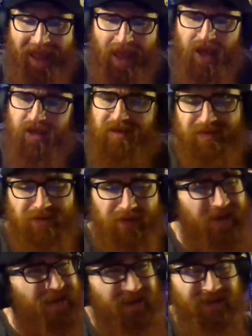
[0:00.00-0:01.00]
And
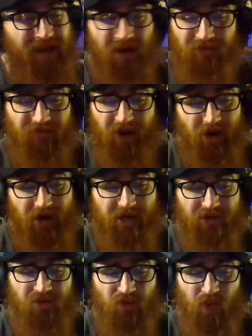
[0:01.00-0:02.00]
he's not faring
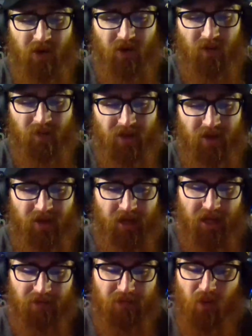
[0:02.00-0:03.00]
too well,
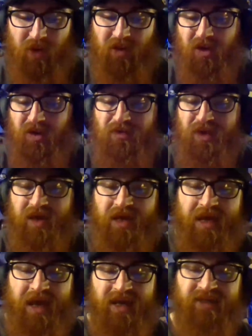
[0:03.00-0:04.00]
but we learn that
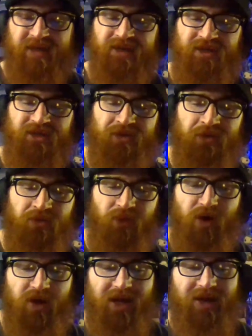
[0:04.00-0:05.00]
he has his suit
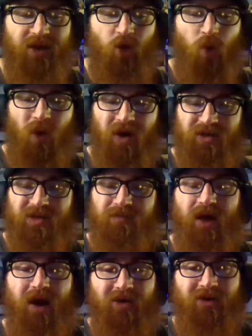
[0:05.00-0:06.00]
running a quantum
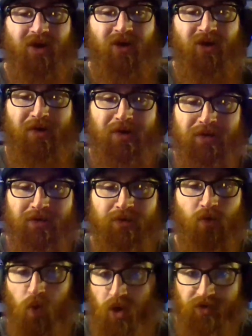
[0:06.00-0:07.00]
lock on
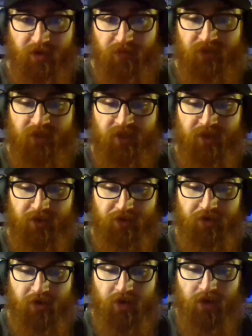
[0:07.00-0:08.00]
Quantum's
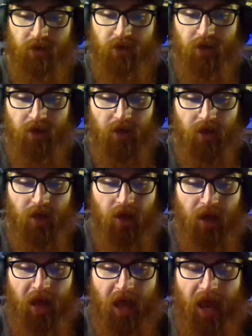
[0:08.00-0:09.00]
signature.
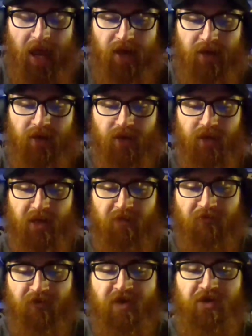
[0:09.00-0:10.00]
And it
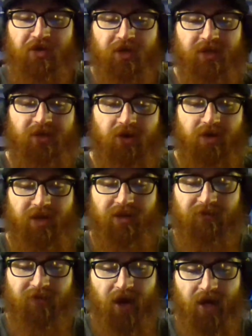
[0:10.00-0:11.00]
finishes during the
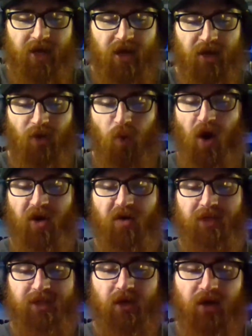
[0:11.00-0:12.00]
fight, and
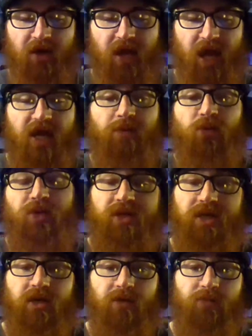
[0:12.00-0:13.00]
Quantum is unable to
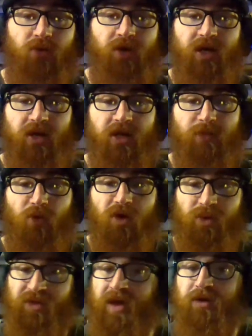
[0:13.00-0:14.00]
teleport
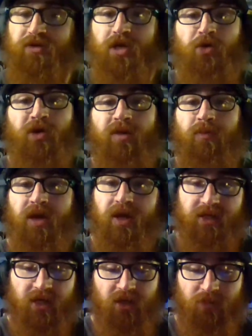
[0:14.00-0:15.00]
anymore without Tony
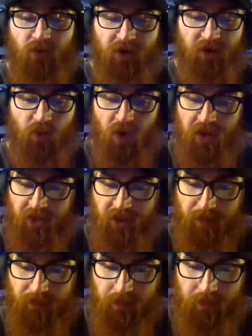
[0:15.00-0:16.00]
being teleported with
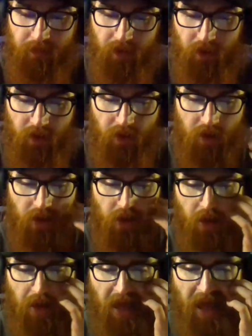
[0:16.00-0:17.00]
him.
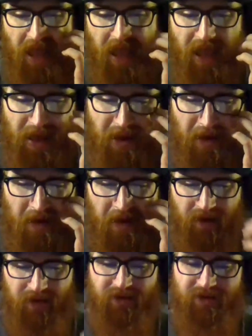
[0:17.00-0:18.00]
And